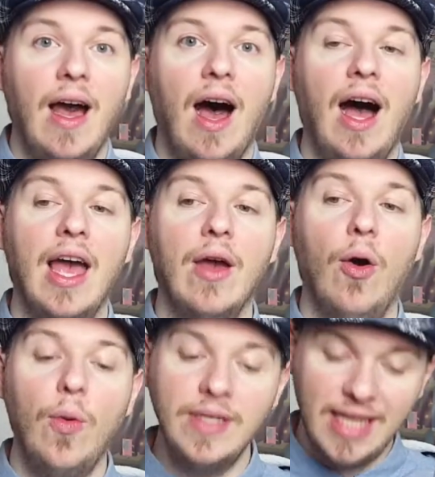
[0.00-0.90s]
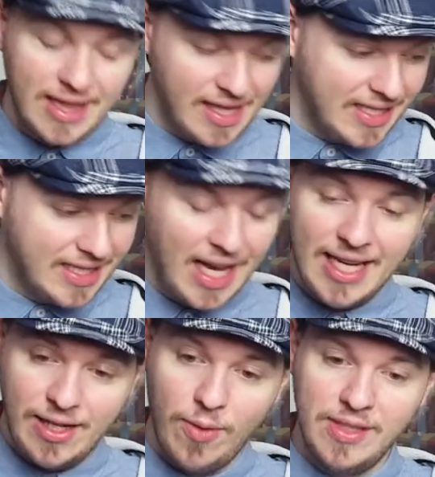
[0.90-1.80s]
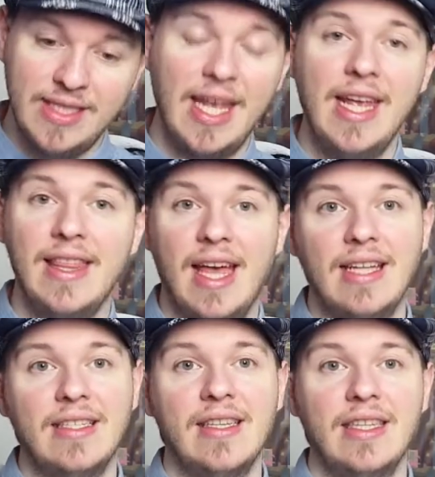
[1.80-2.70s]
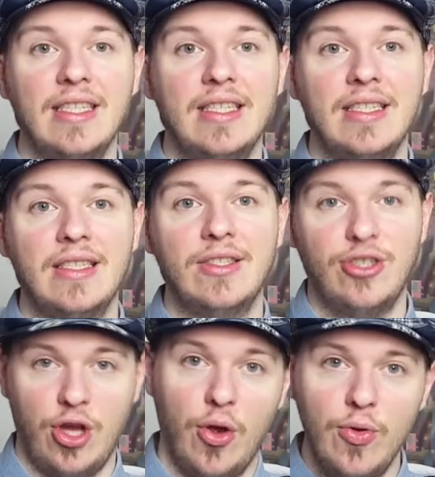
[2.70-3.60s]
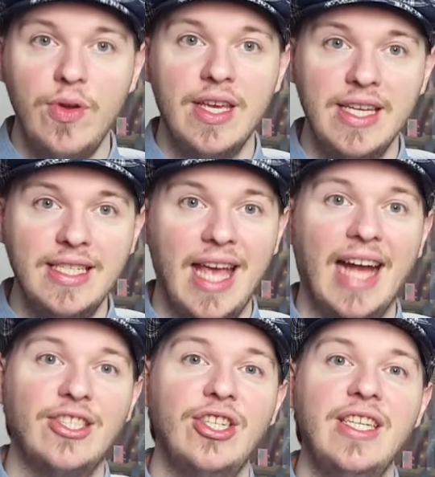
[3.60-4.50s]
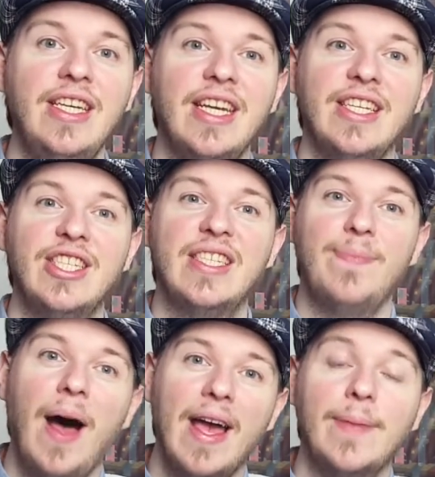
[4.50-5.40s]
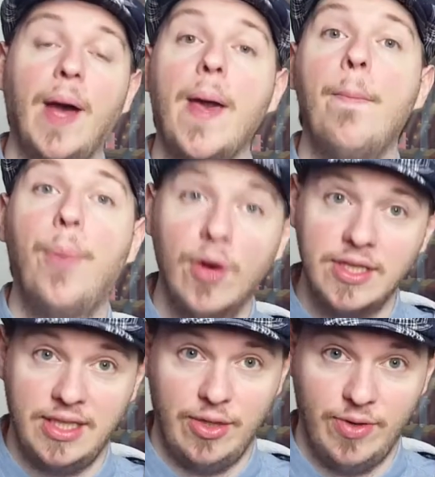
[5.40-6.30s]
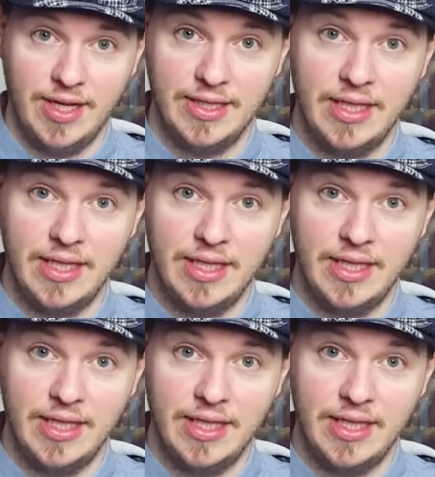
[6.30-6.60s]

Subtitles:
I always had this side note saying that this show is actually inspired by a book series.